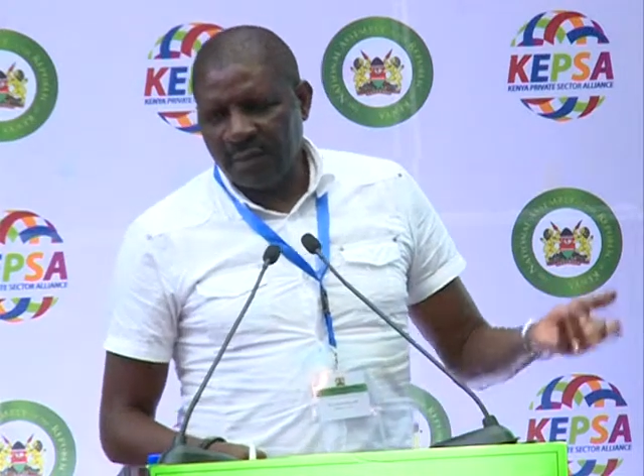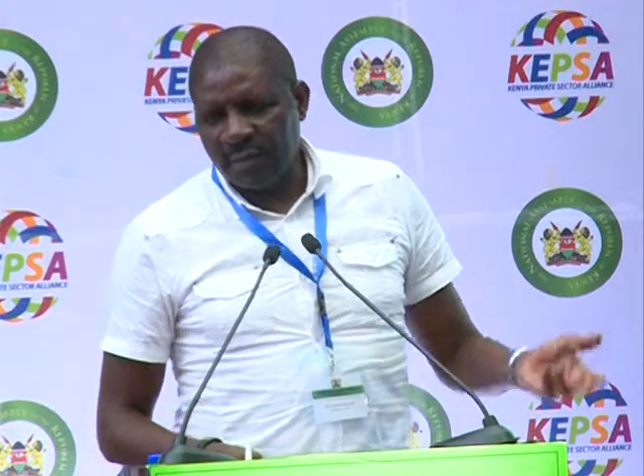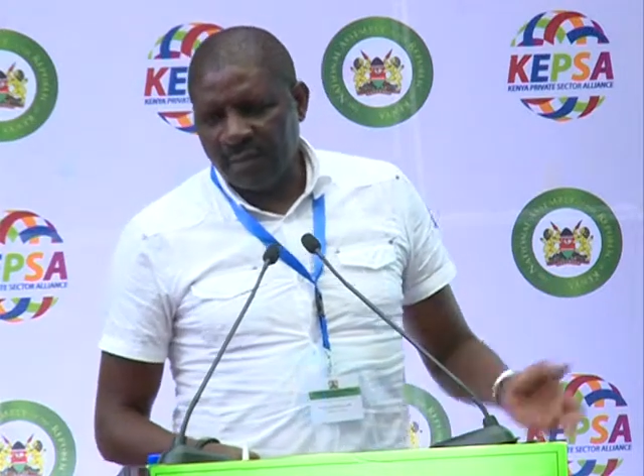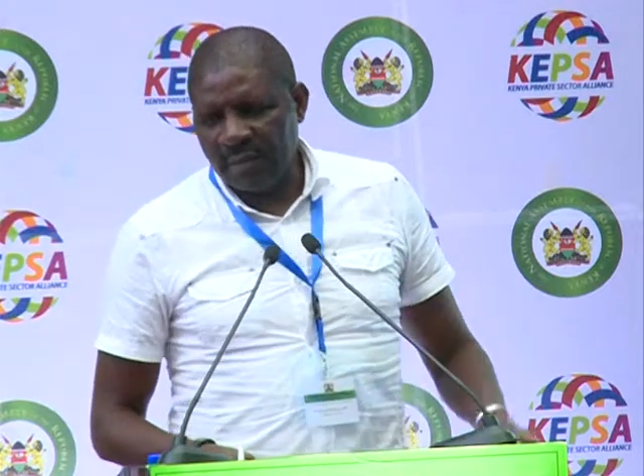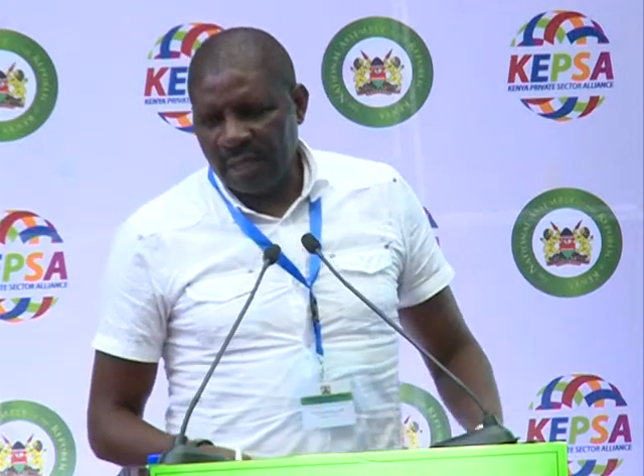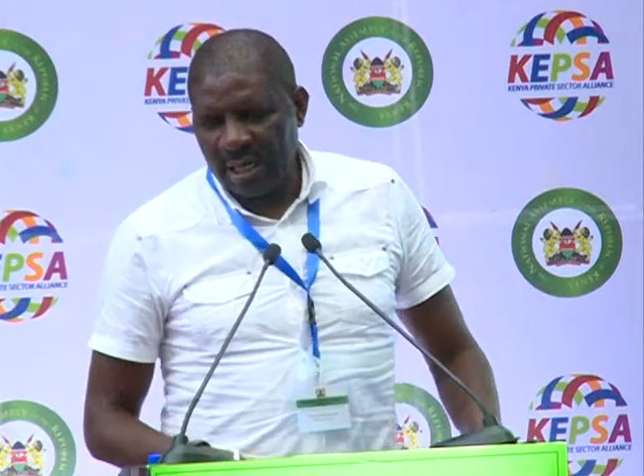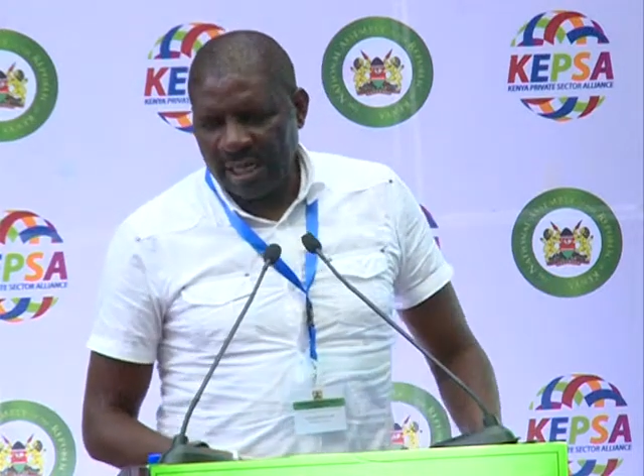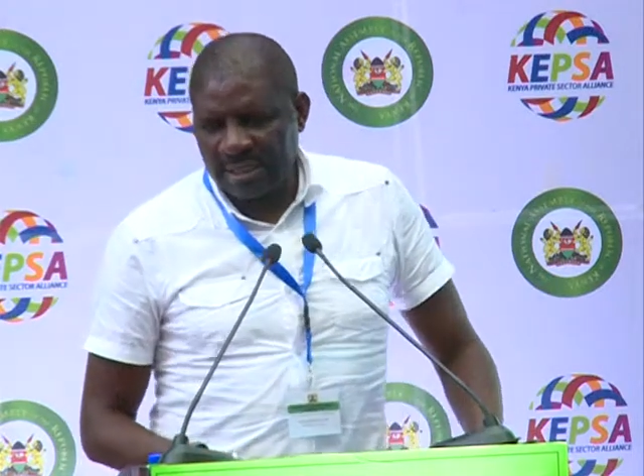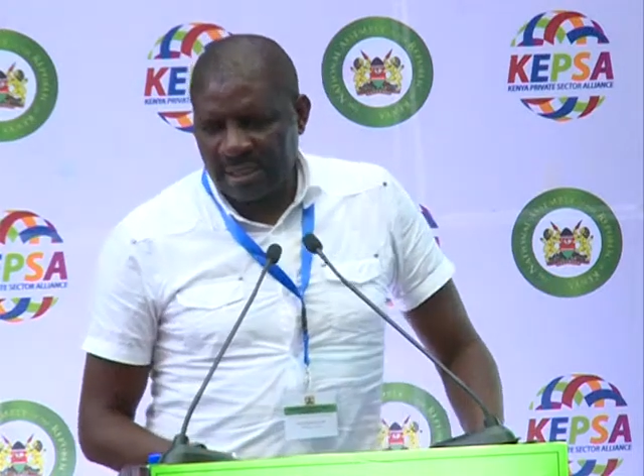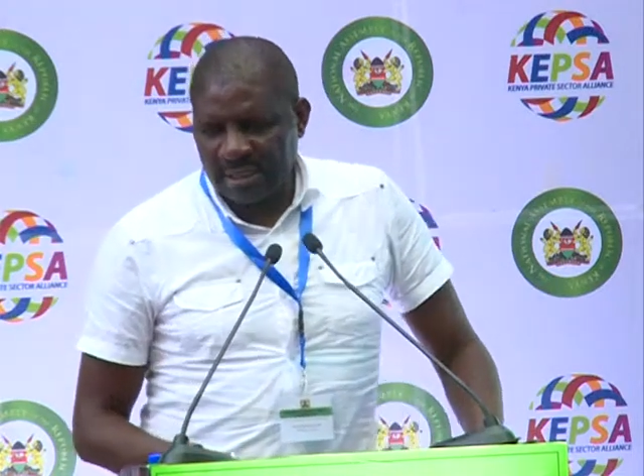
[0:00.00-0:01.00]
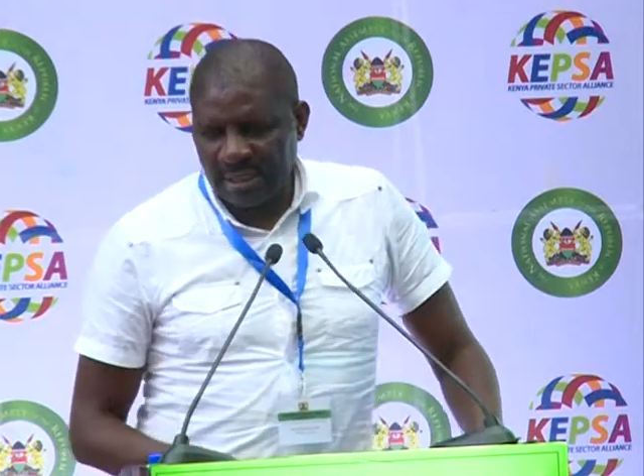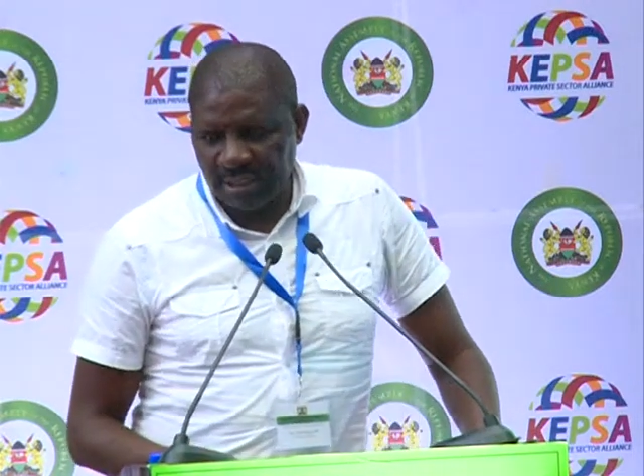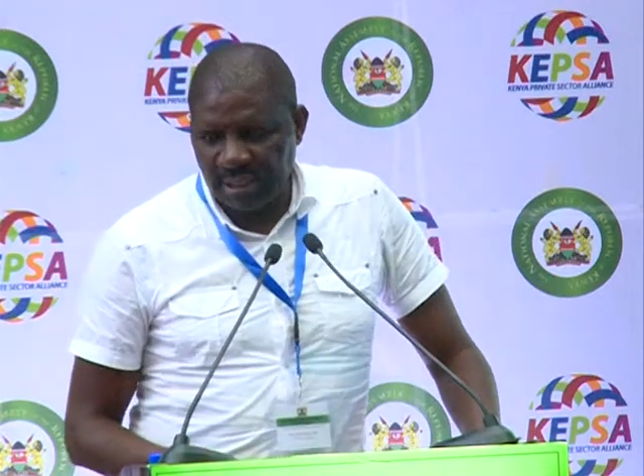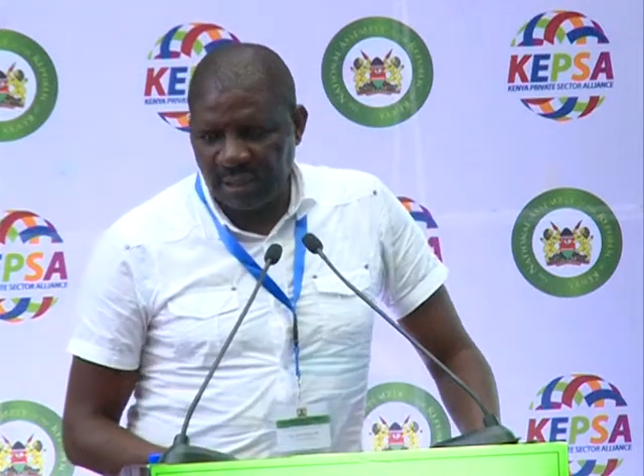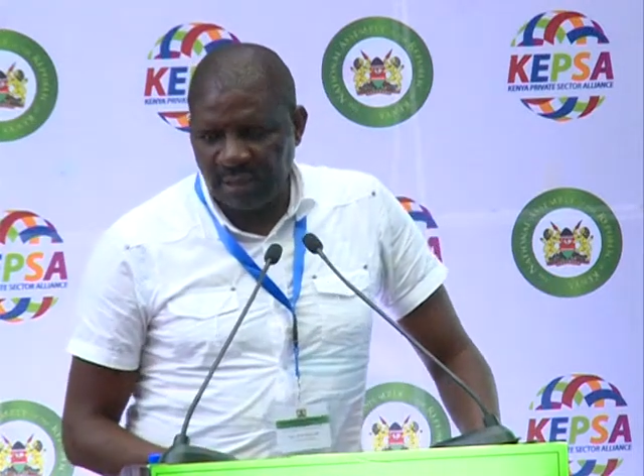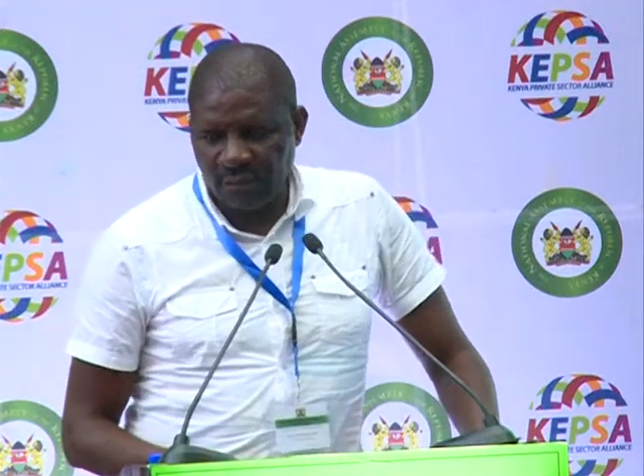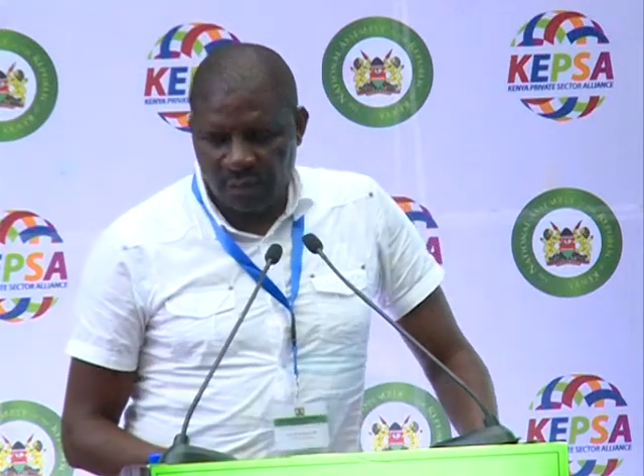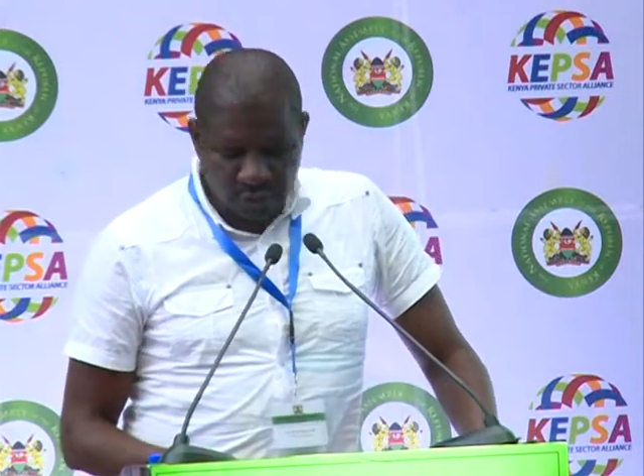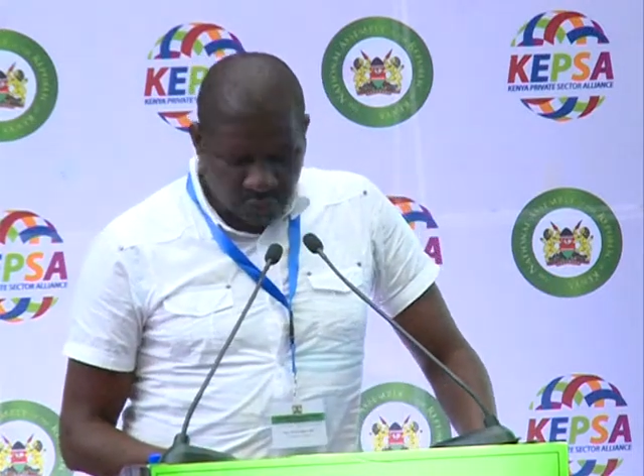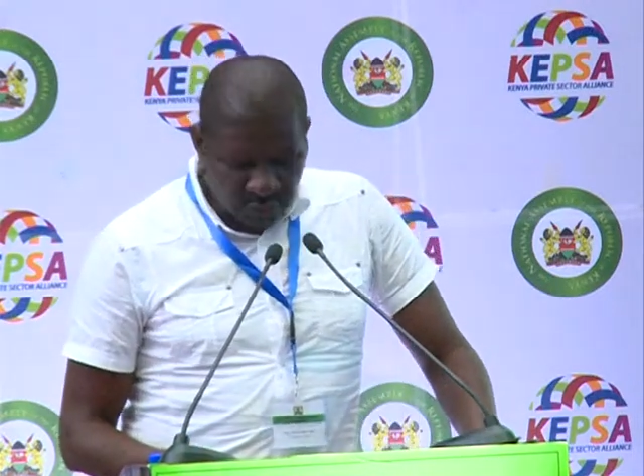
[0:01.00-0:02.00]
from the licensee for
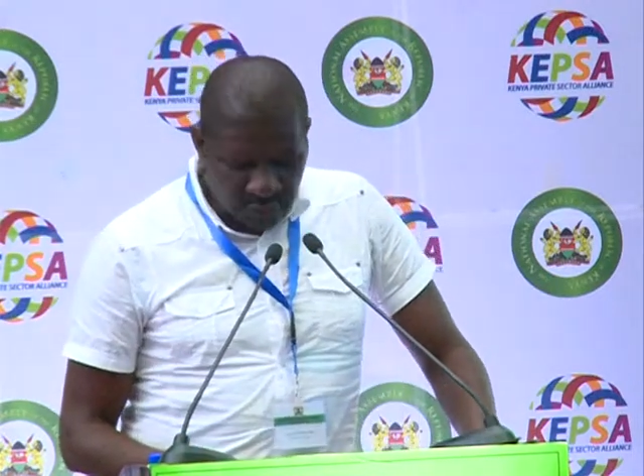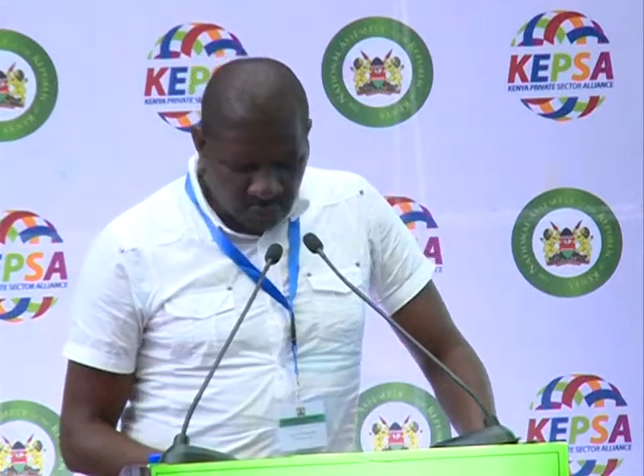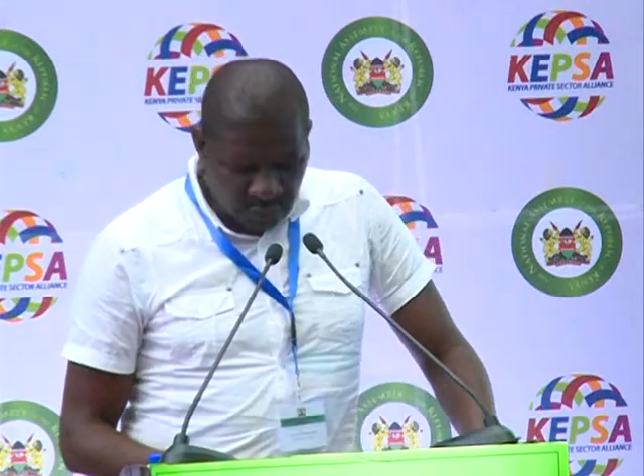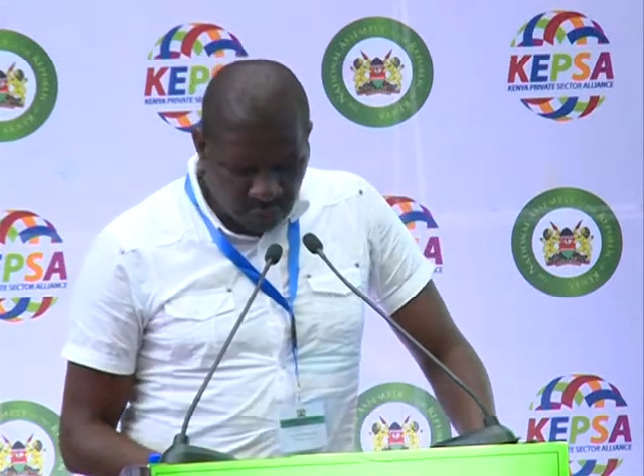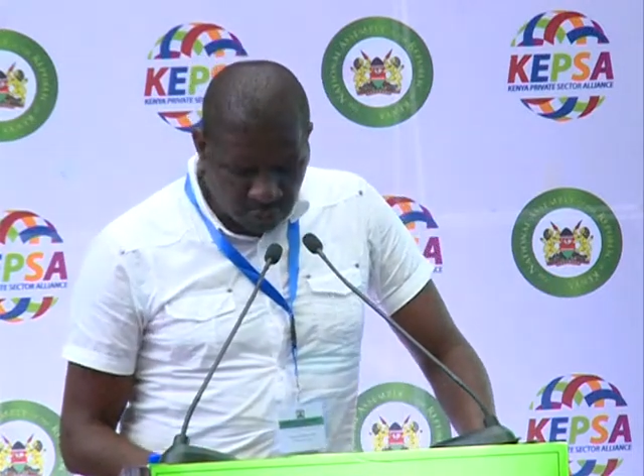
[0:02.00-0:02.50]
you to be able